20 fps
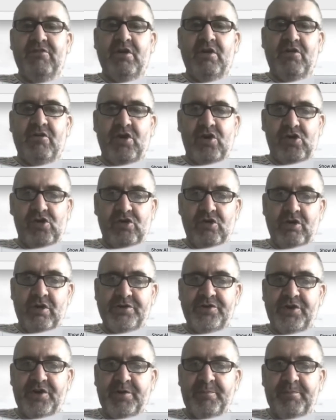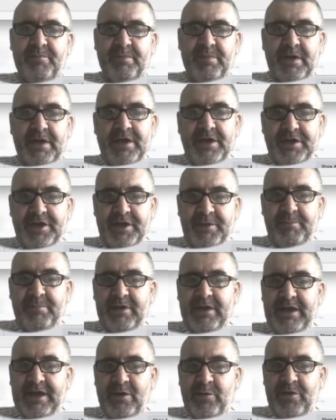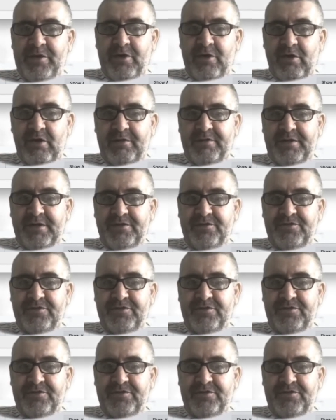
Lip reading: or a hall, and you can play with all of these.